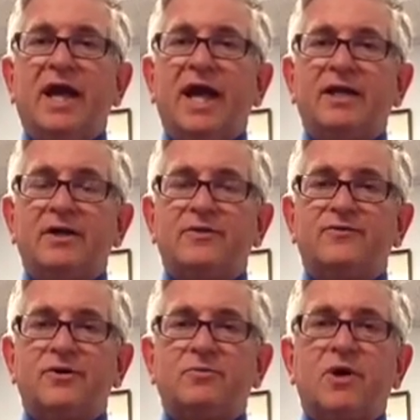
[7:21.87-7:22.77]
any other
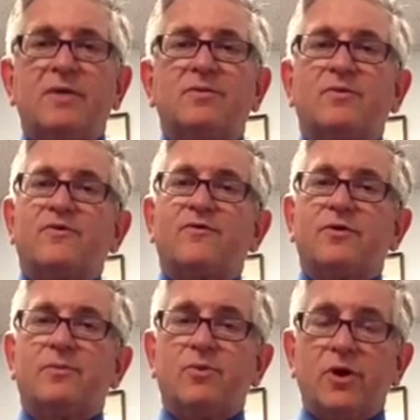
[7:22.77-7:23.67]
foot problem, or for an
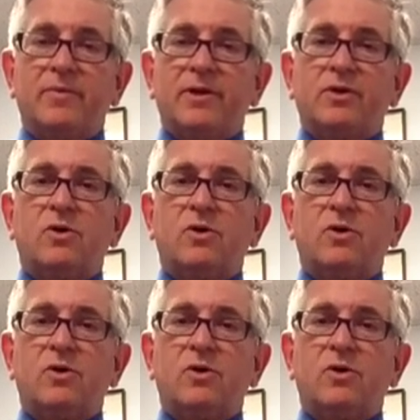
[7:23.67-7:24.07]
appointment,